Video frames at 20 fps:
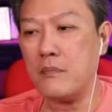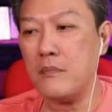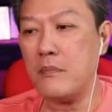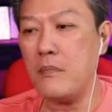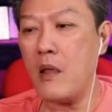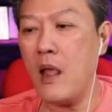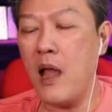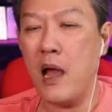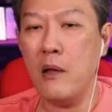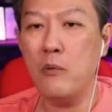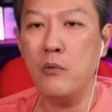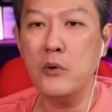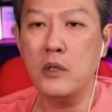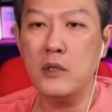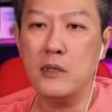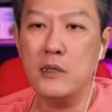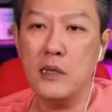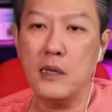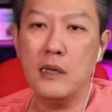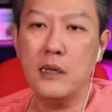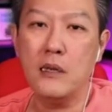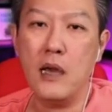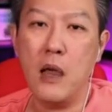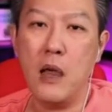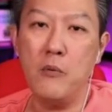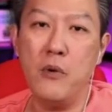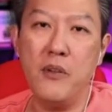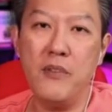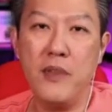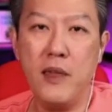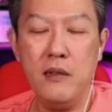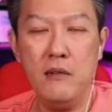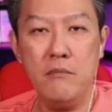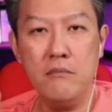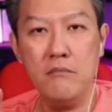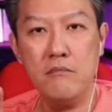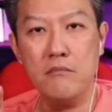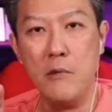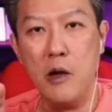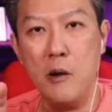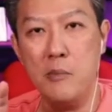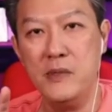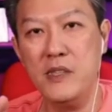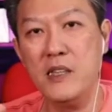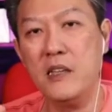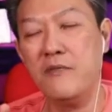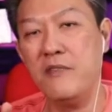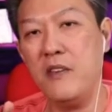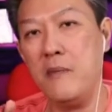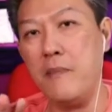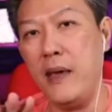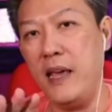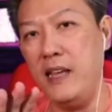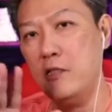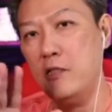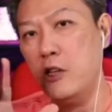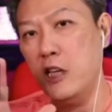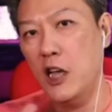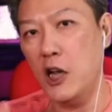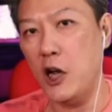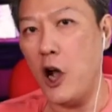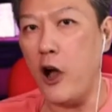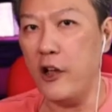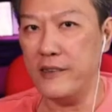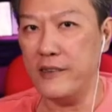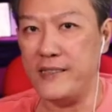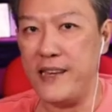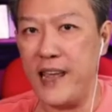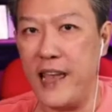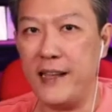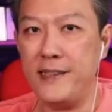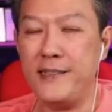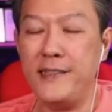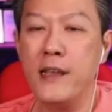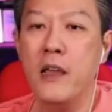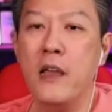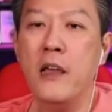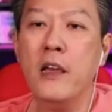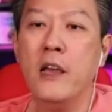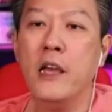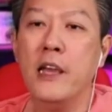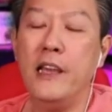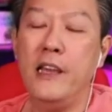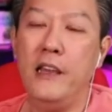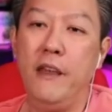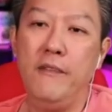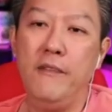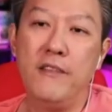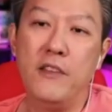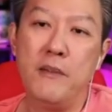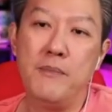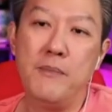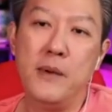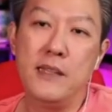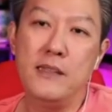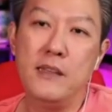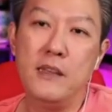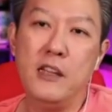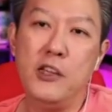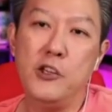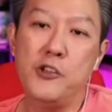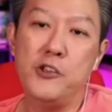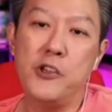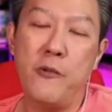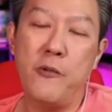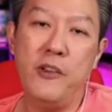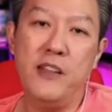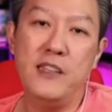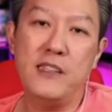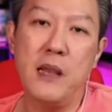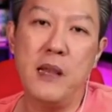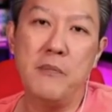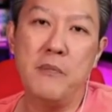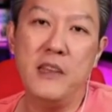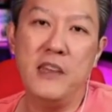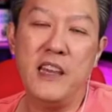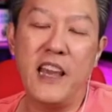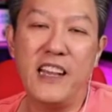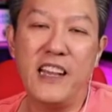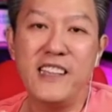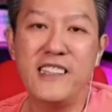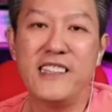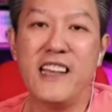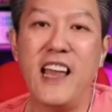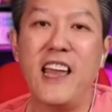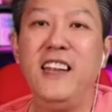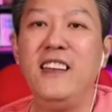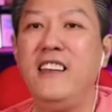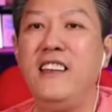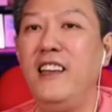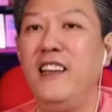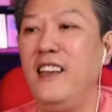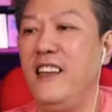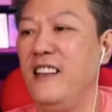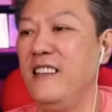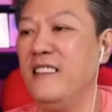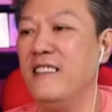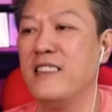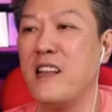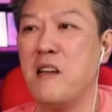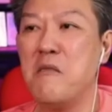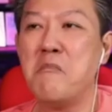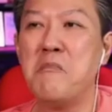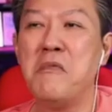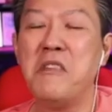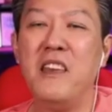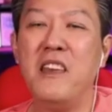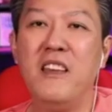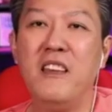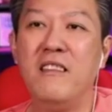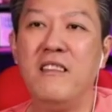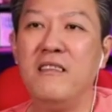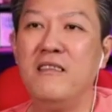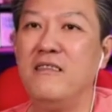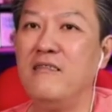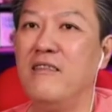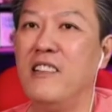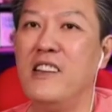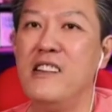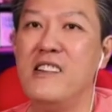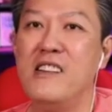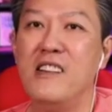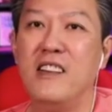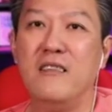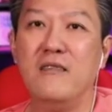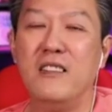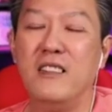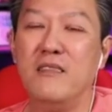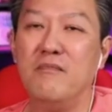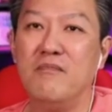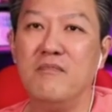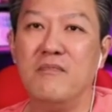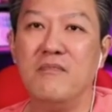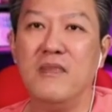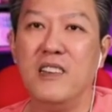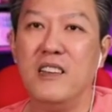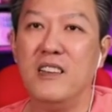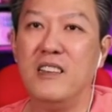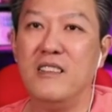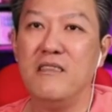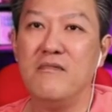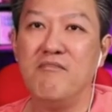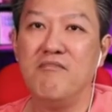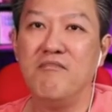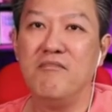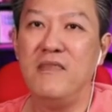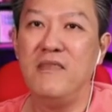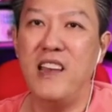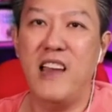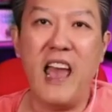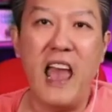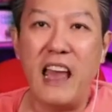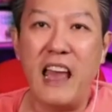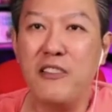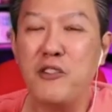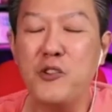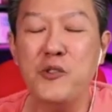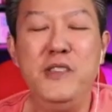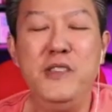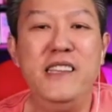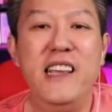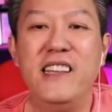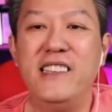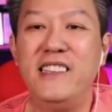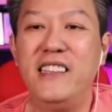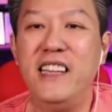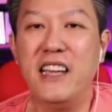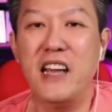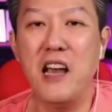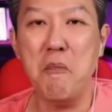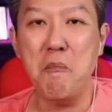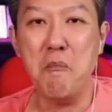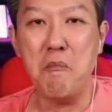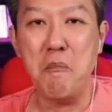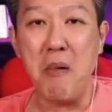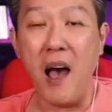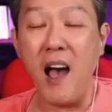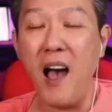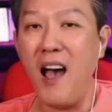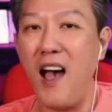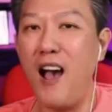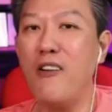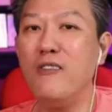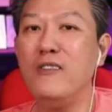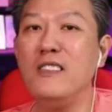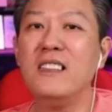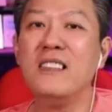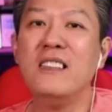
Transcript: I would then observe it based on the context. If the person is sharing something exciting, something they are enthusiastic about,